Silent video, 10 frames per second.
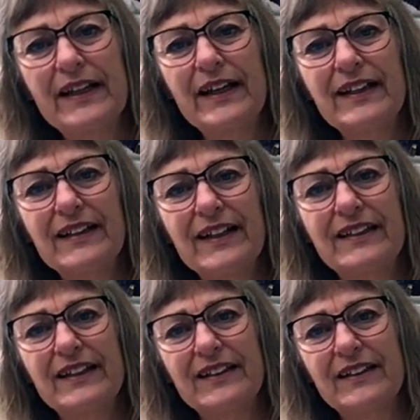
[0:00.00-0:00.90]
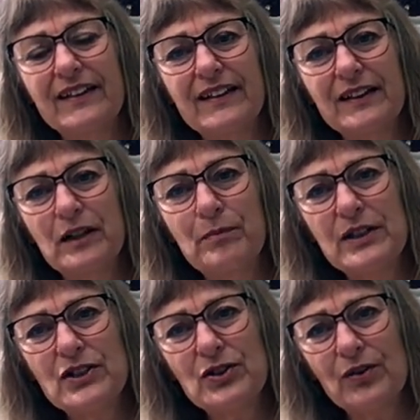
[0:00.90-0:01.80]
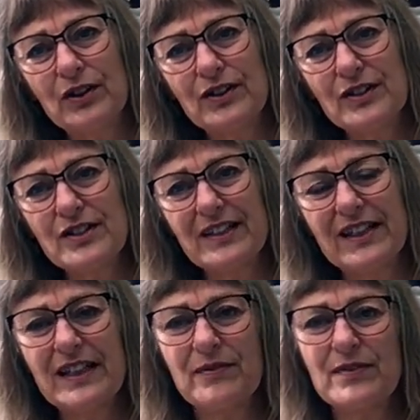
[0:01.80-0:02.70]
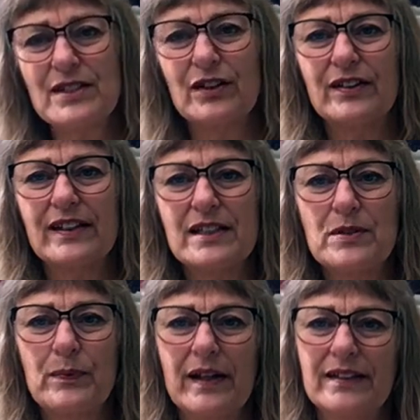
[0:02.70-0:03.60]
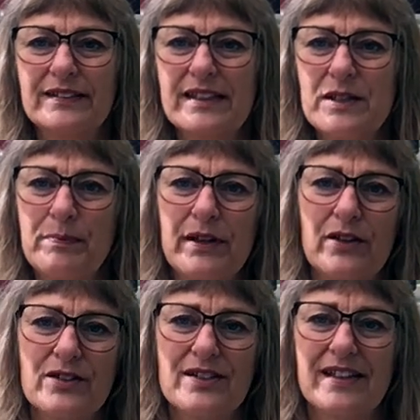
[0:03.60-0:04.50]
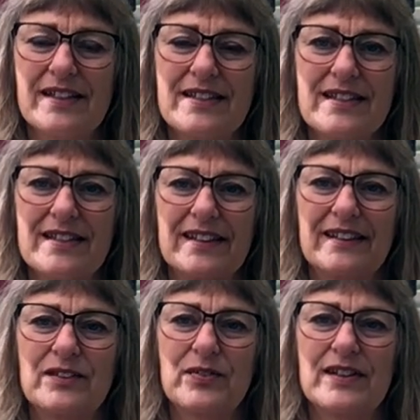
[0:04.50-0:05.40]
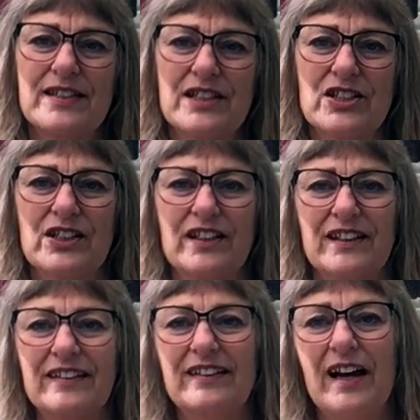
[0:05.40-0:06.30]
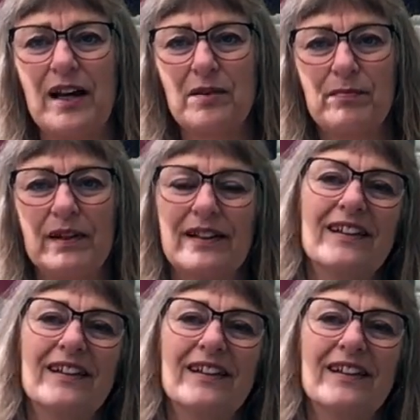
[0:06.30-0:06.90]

and I did a little bit shorter sleeves this one just because this transition time,